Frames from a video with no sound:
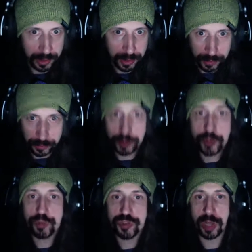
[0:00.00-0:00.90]
The
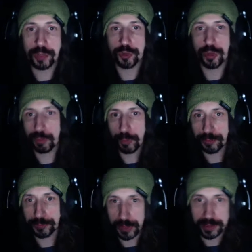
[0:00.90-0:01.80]
new doctrine
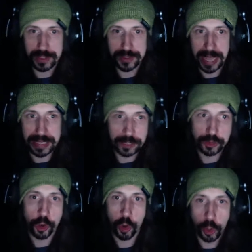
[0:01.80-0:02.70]
reflected that. It
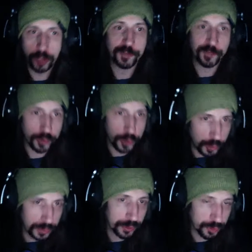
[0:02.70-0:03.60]
called for
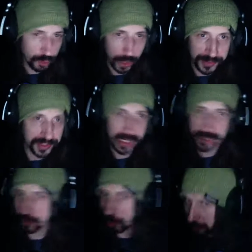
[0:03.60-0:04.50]
nuclear strikes
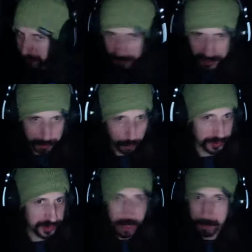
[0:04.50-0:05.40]
against all
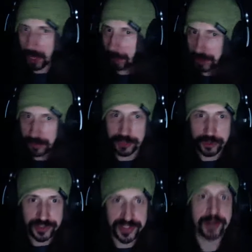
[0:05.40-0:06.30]
spaceports,
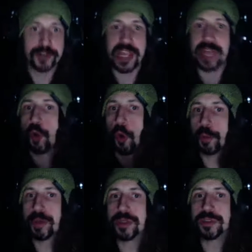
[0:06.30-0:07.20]
population centers, and
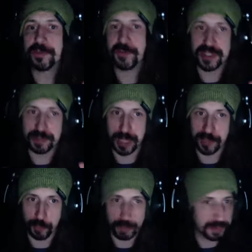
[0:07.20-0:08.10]
orbital defense
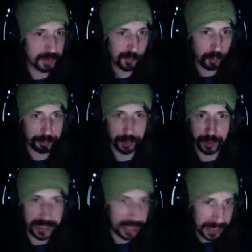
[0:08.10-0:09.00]
platforms before
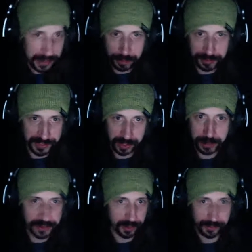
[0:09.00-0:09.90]
burning any known
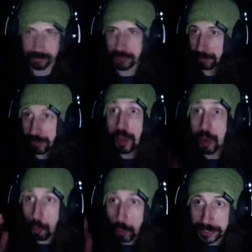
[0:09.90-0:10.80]
settlements off the map.
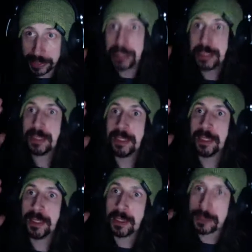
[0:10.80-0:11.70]
We
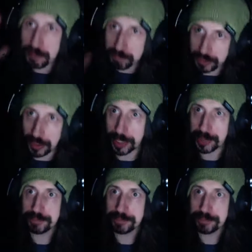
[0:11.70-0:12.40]
complied.